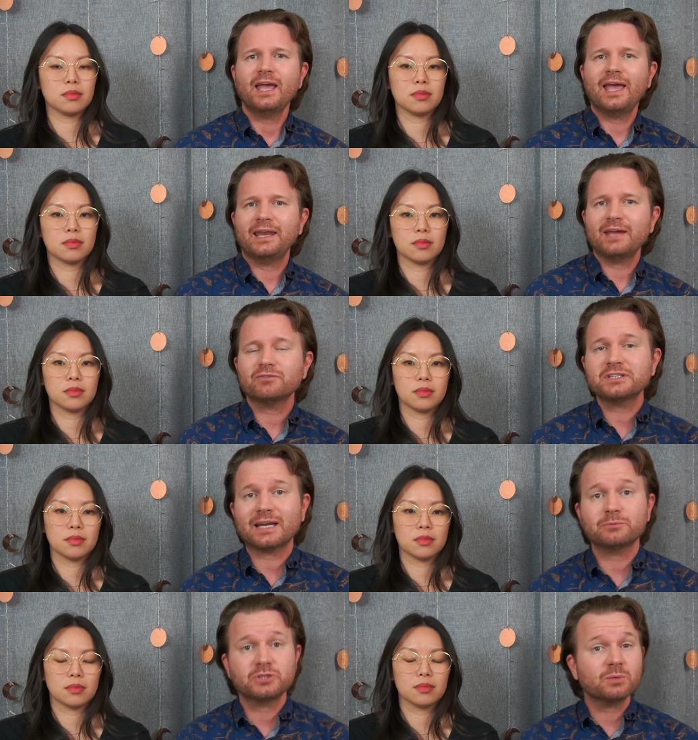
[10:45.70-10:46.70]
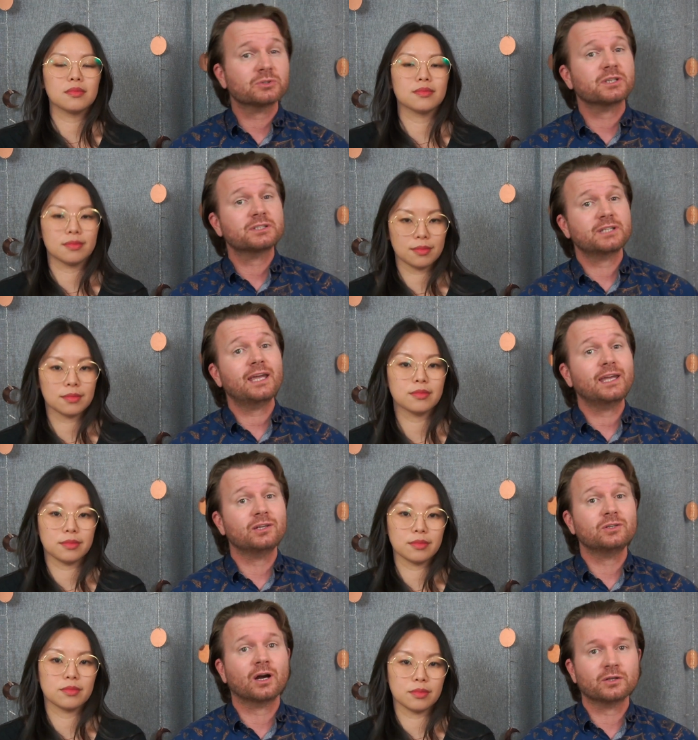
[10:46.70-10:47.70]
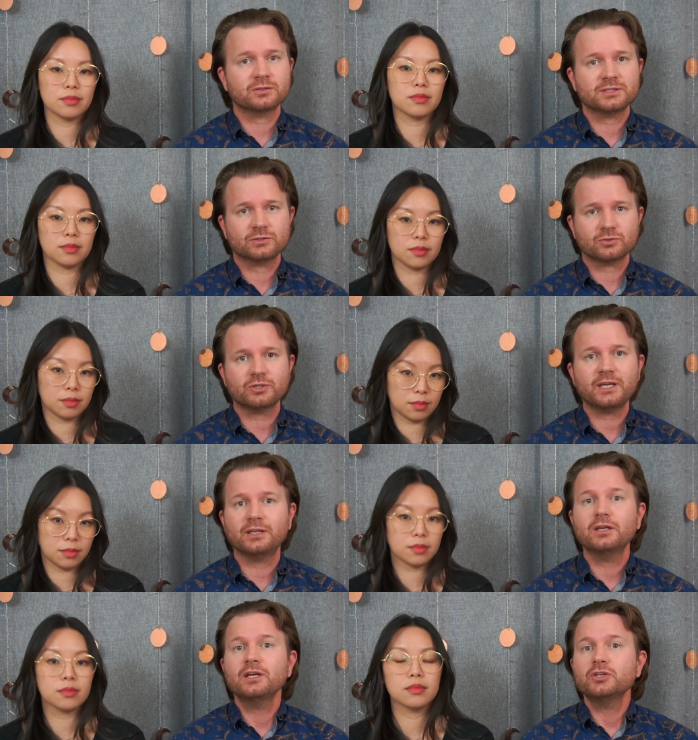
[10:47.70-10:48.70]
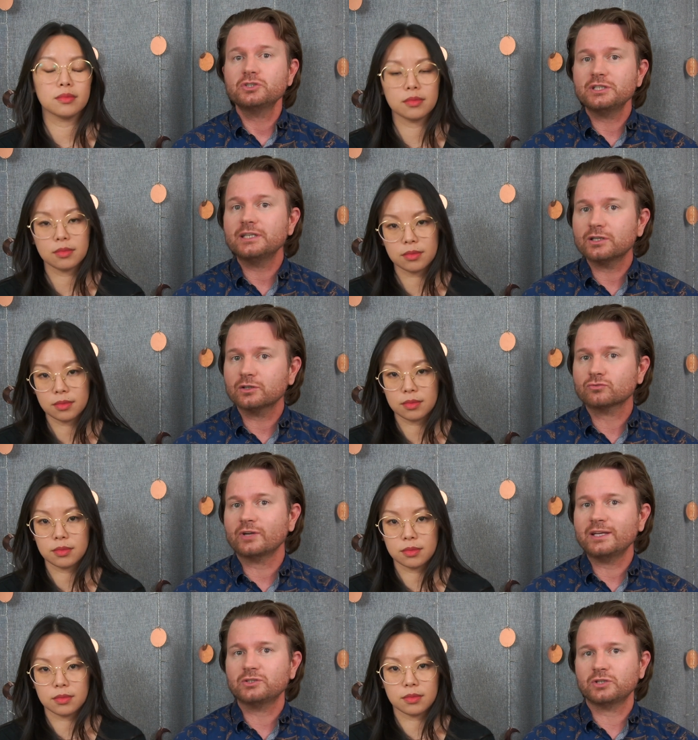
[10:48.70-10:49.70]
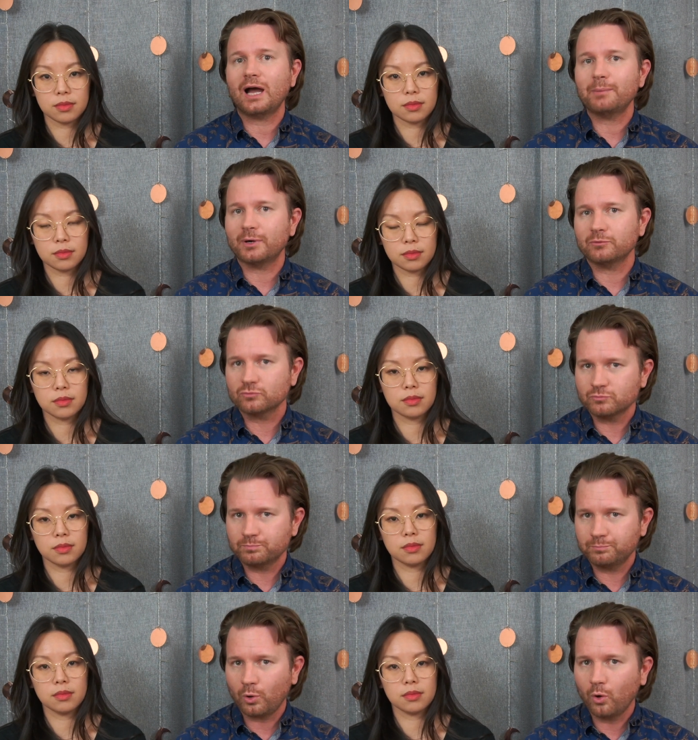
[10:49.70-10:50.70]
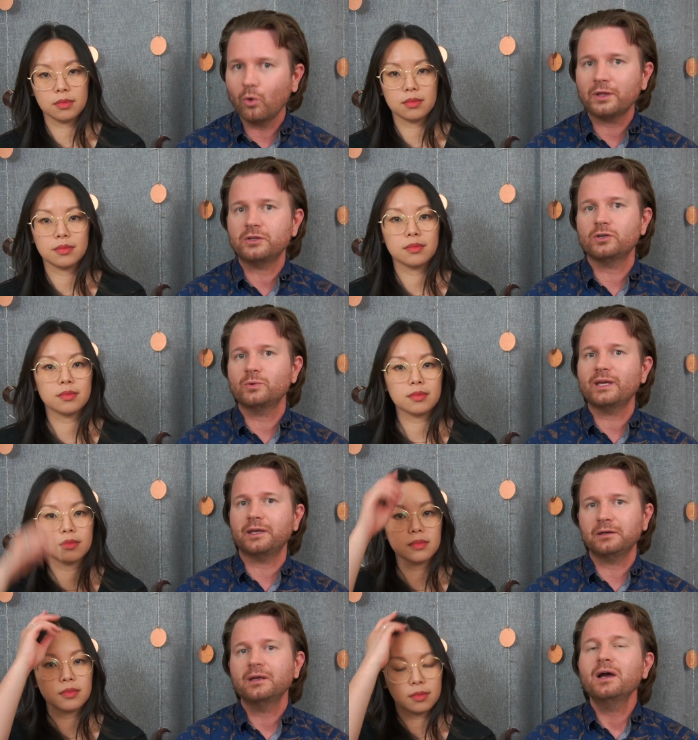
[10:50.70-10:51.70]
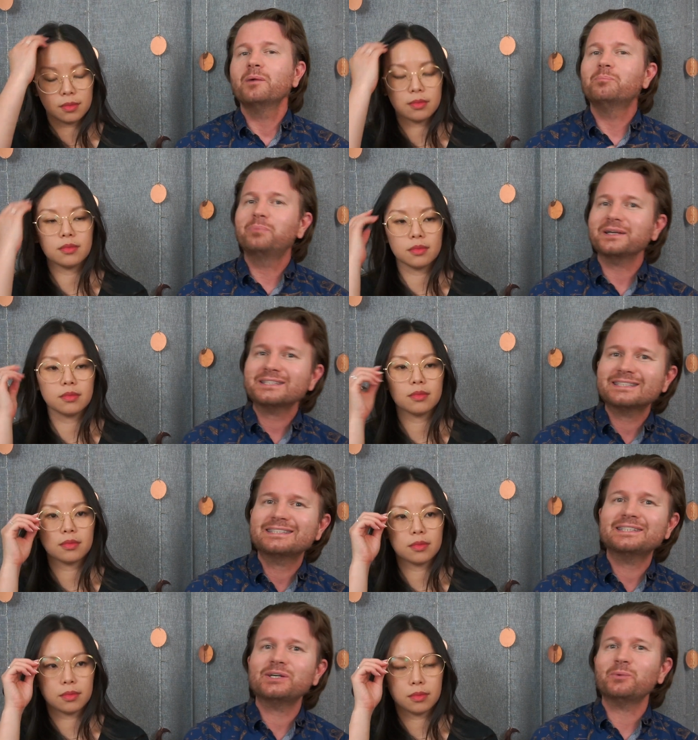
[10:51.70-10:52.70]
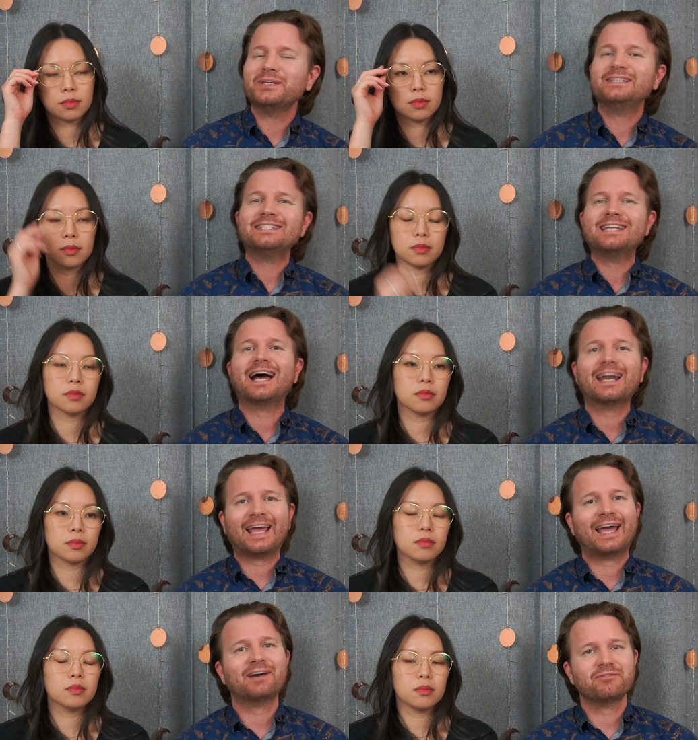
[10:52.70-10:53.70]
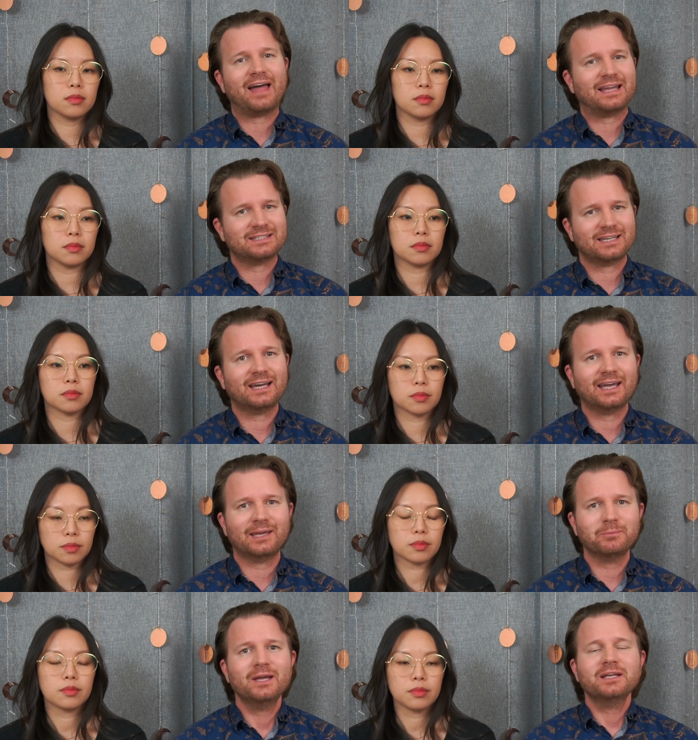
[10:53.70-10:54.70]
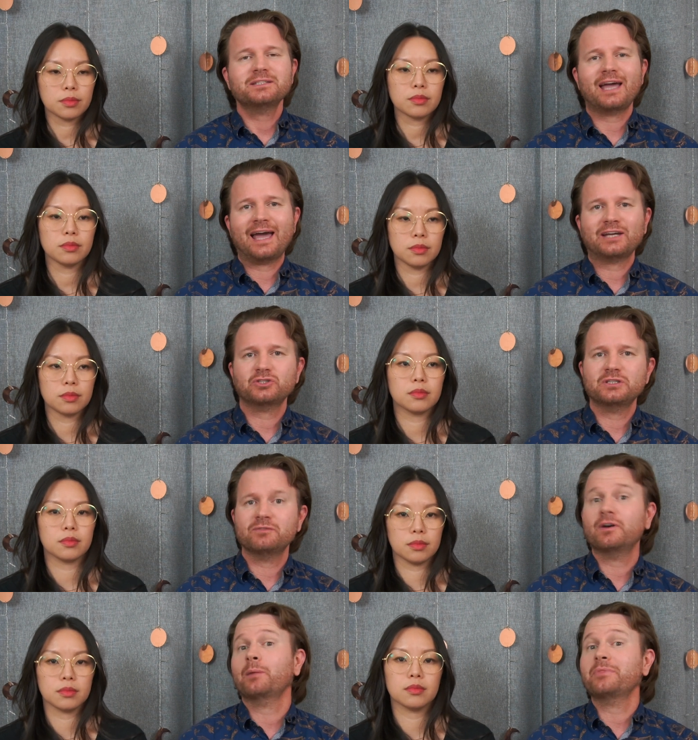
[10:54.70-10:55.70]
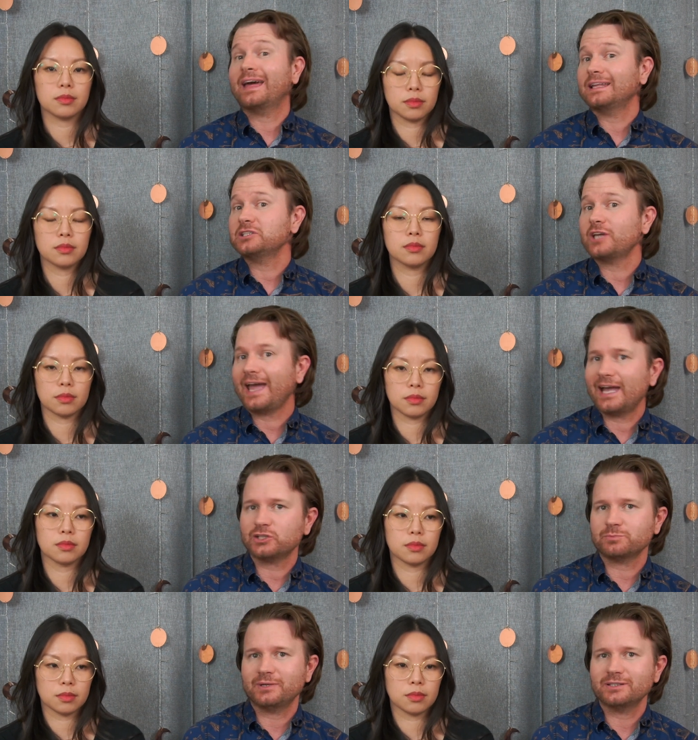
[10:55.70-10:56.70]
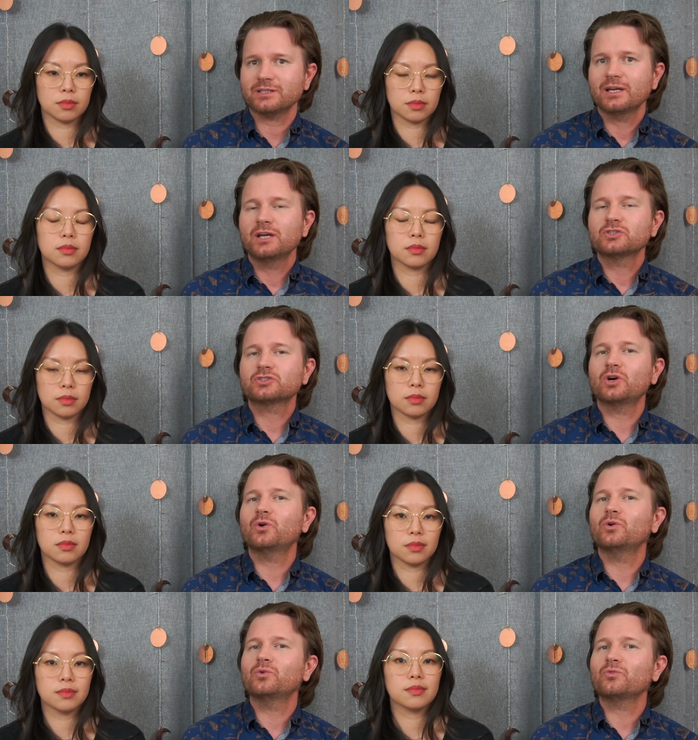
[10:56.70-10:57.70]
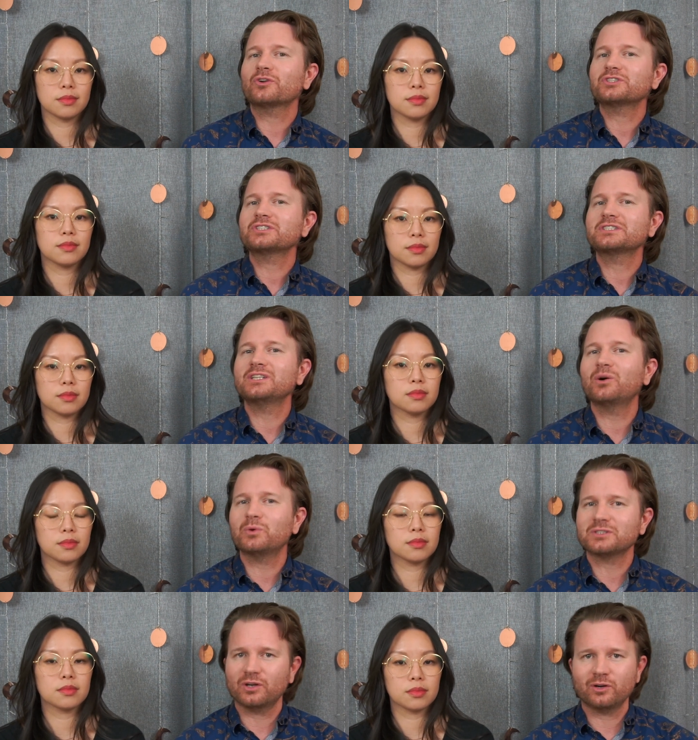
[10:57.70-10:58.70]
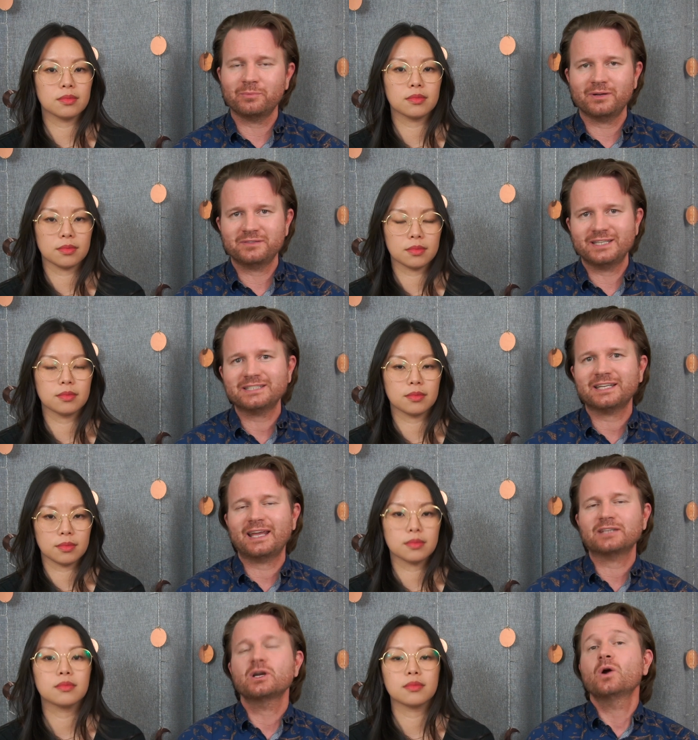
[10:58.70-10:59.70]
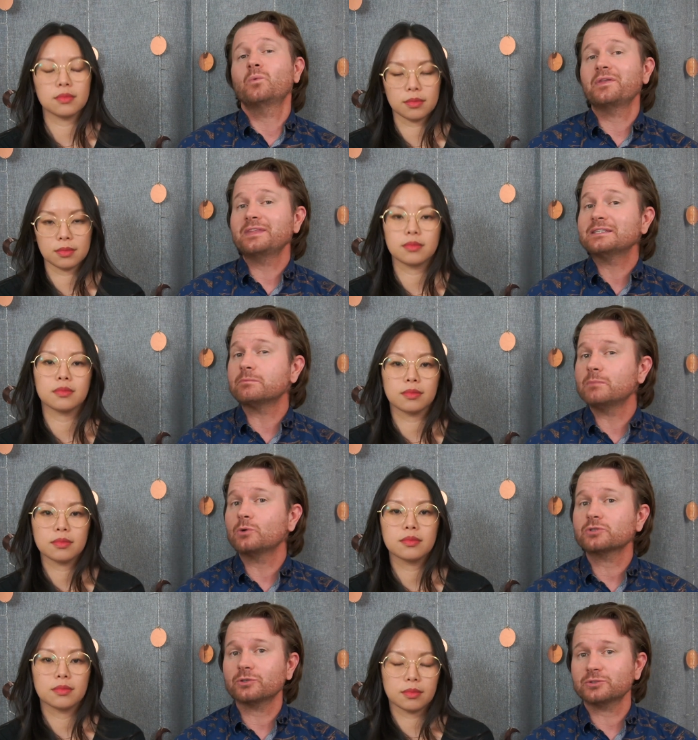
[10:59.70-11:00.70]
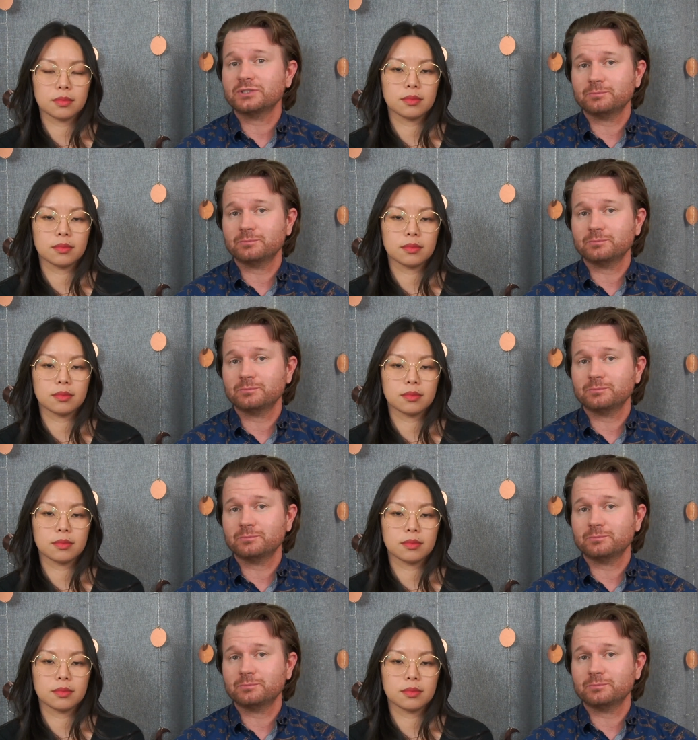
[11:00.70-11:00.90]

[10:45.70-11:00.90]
Speaker 1: And every time she was on stage, on screen, she did a great job on pulling you in. Mm. But still, we did not have that time to actually develop that attachment. So there still was a little bit of disconnect when these emotional